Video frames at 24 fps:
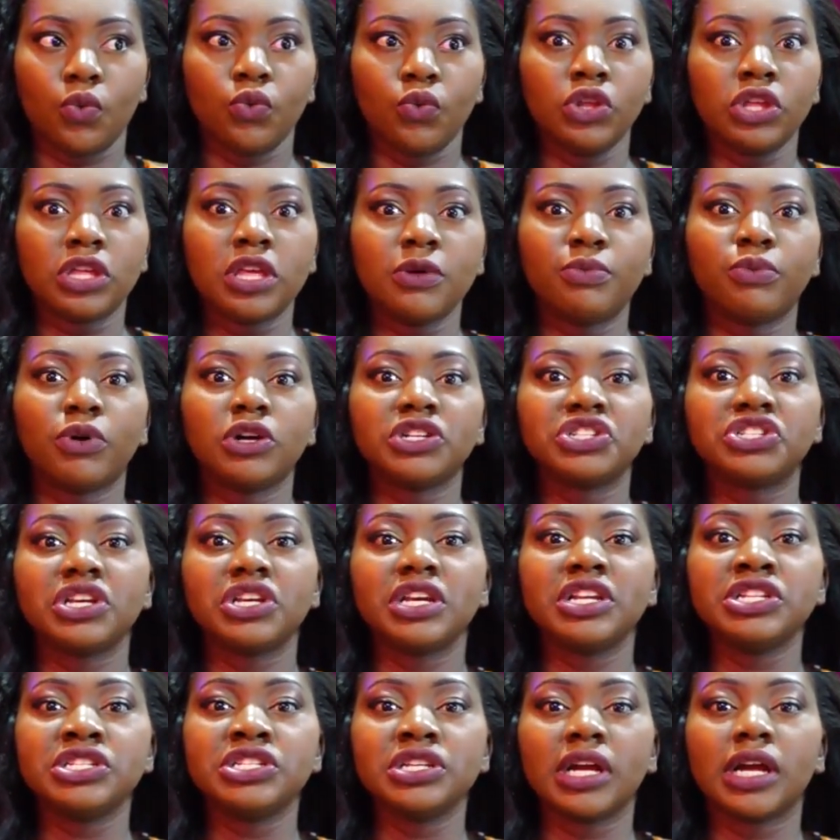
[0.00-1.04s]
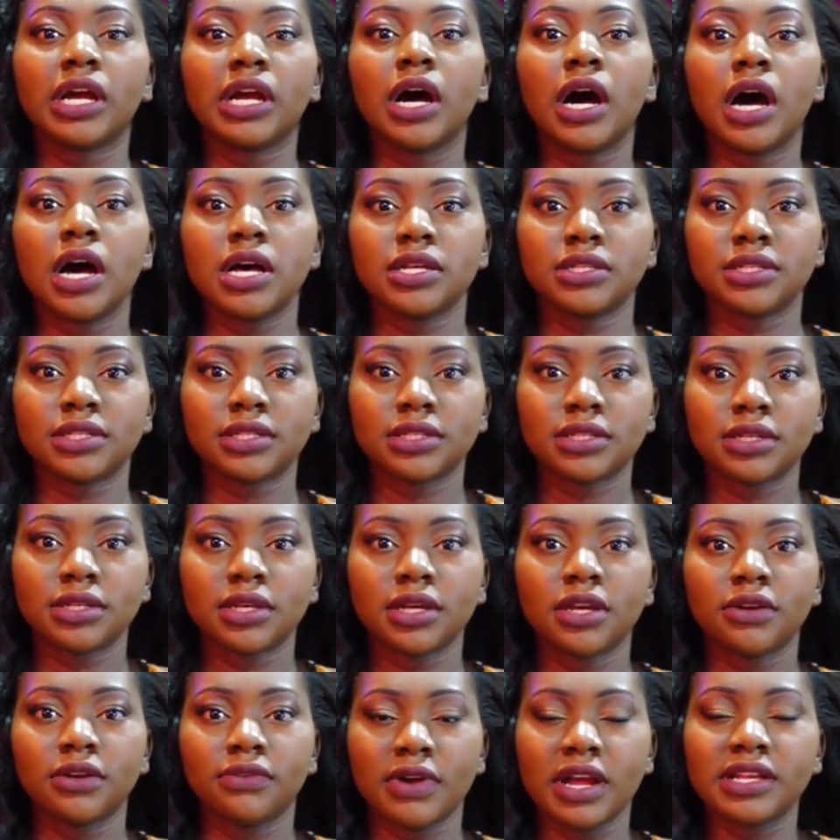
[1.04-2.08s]
you keep on changing cars,
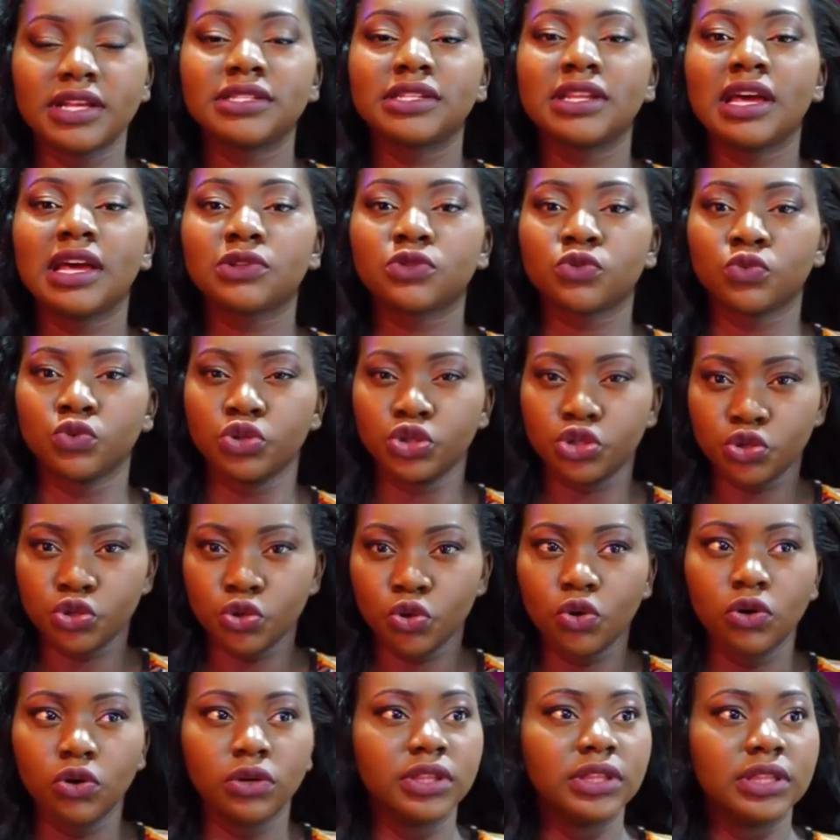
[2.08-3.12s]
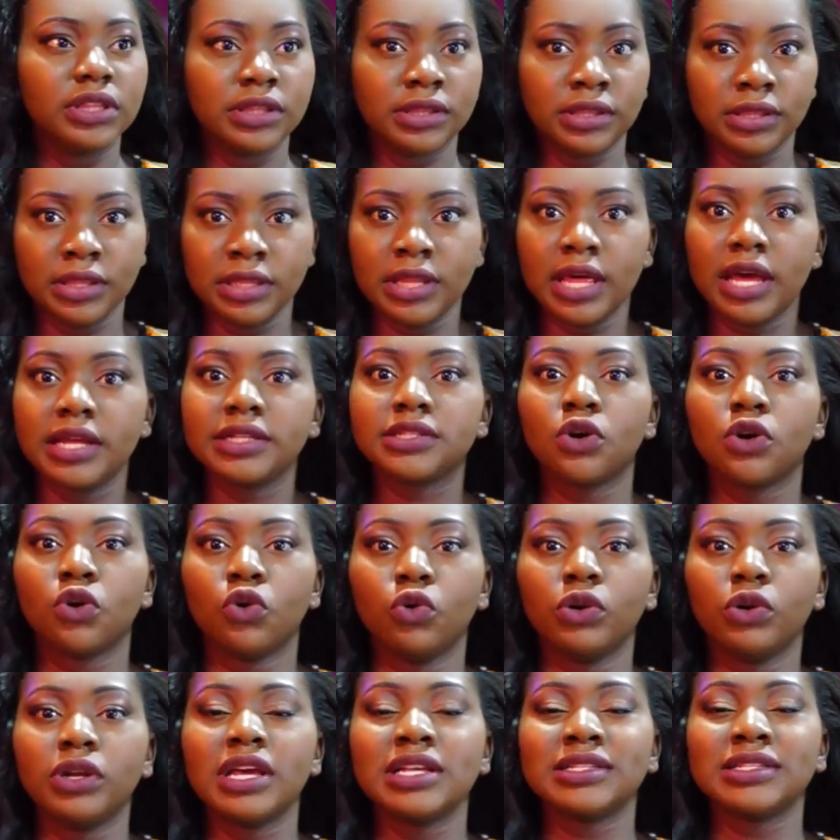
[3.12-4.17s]
right? That will show that,
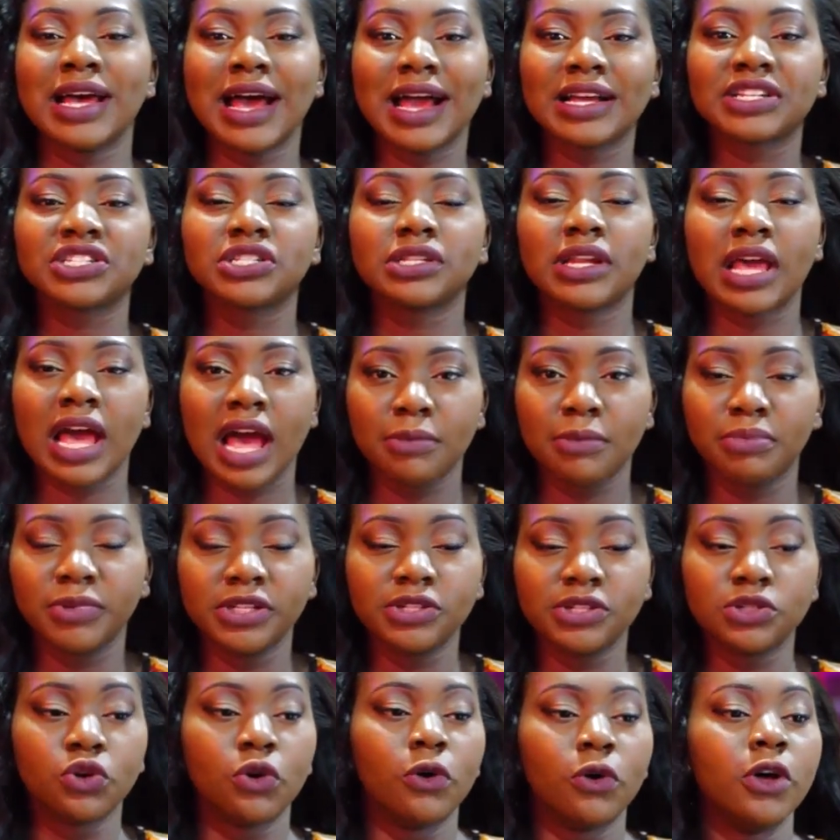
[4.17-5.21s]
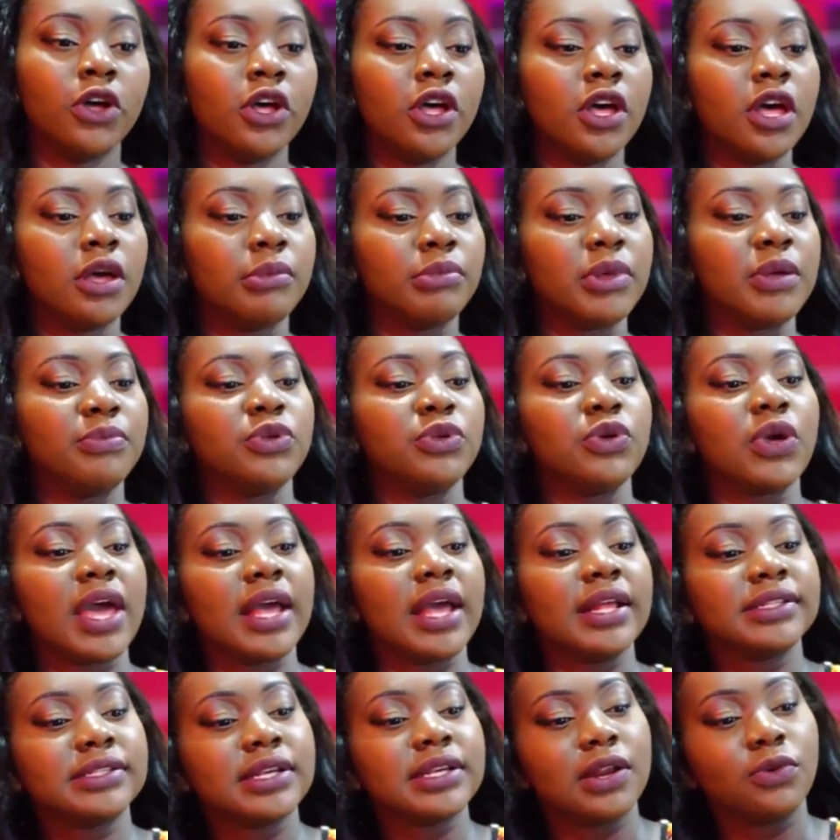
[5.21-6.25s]
oh, there's action happening. So maybe you
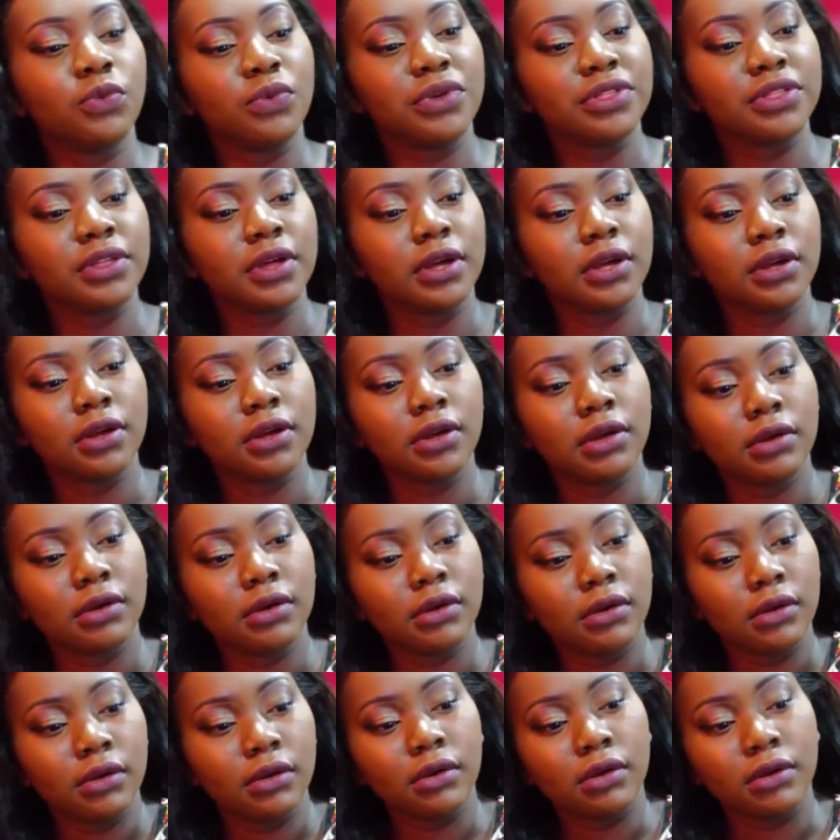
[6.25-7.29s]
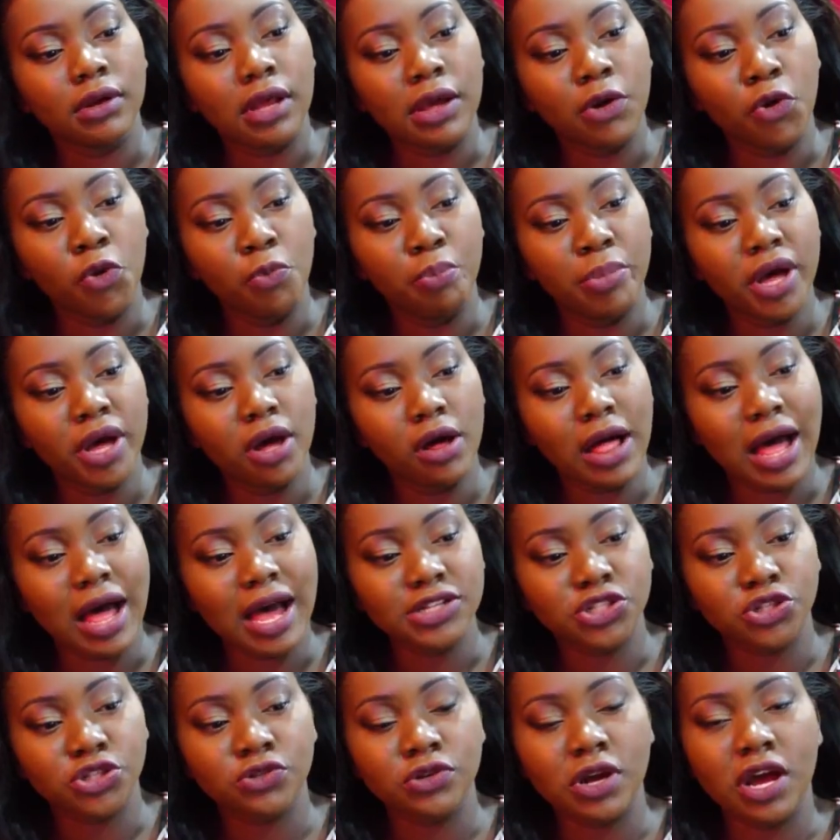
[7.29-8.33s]
entered with a Opel
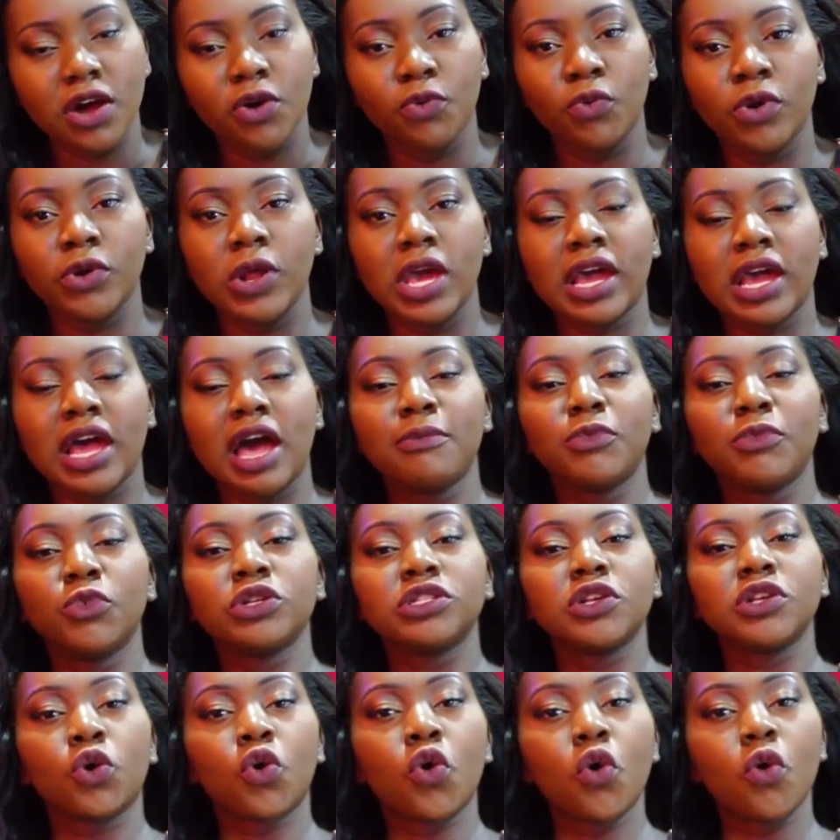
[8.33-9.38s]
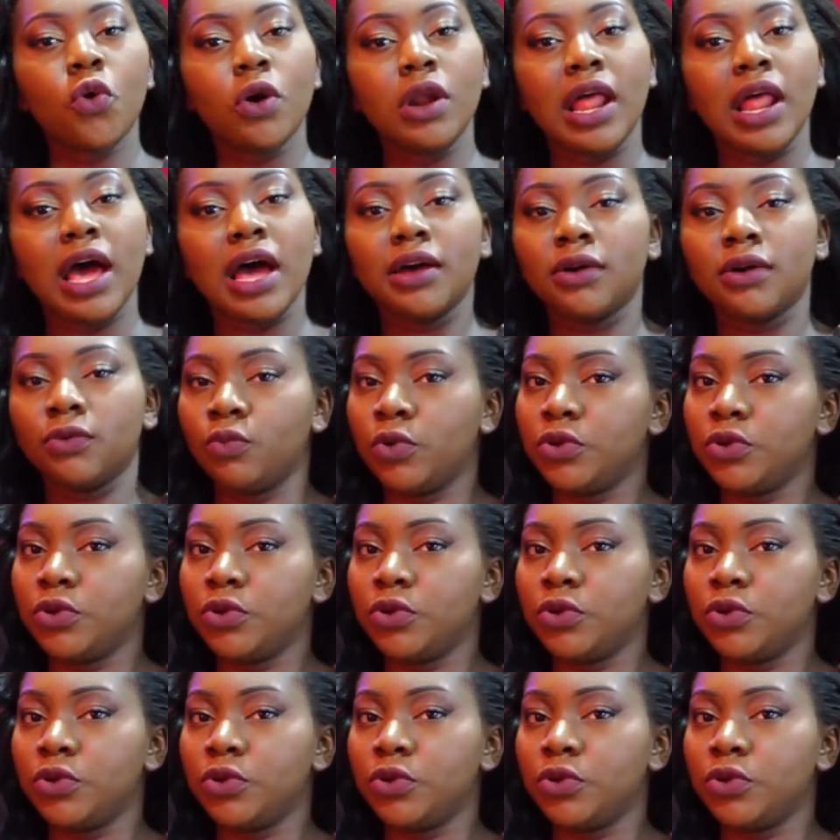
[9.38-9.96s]
Astra when a car was a Corolla.